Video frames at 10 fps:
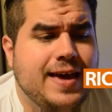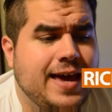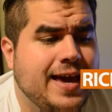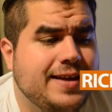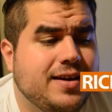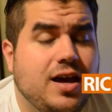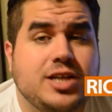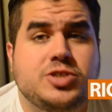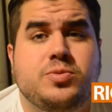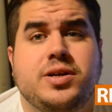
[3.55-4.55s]
And I
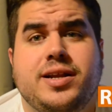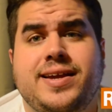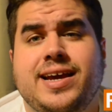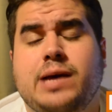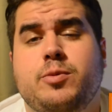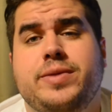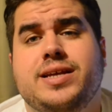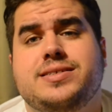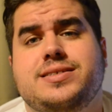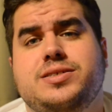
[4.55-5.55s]
just wanted to take a couple minutes